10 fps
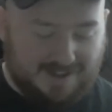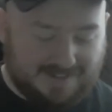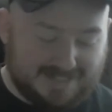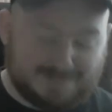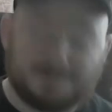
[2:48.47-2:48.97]

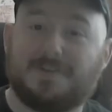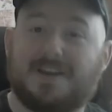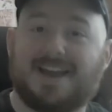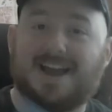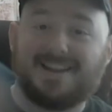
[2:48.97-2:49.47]
The next
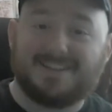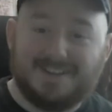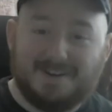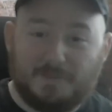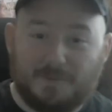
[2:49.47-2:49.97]
movie I got
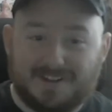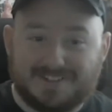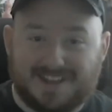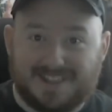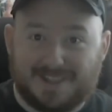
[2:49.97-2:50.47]

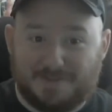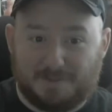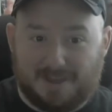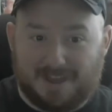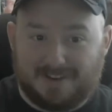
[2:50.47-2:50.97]
was I Love You
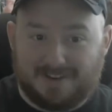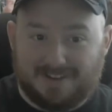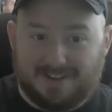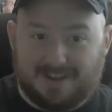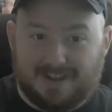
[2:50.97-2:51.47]
Man.
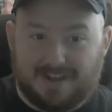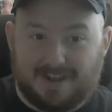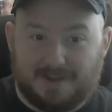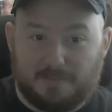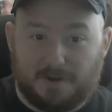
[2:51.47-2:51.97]

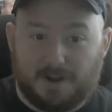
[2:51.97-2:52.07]
I've